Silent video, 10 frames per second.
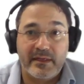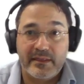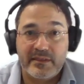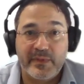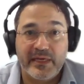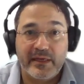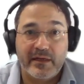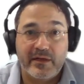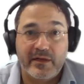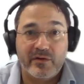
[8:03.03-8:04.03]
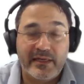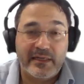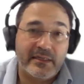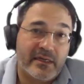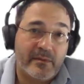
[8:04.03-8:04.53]
Then it's being
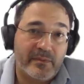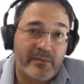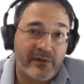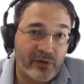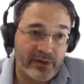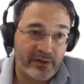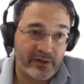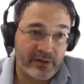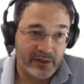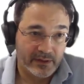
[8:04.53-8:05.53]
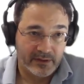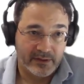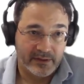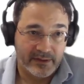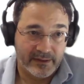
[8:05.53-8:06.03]
created. It's an empty folder,
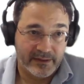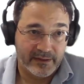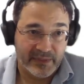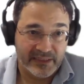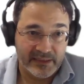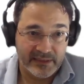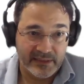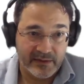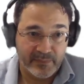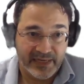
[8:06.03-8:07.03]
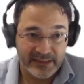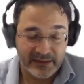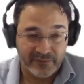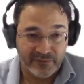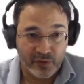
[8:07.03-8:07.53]
but it's the
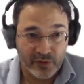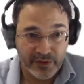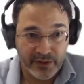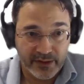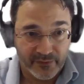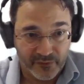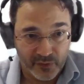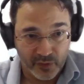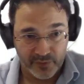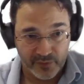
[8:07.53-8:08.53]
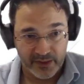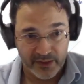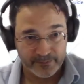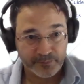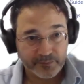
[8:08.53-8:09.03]
basis for the Fiori
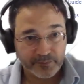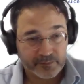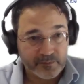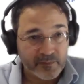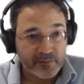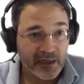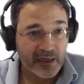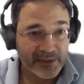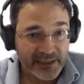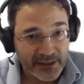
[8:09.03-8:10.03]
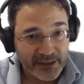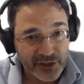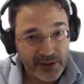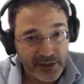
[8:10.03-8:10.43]
application.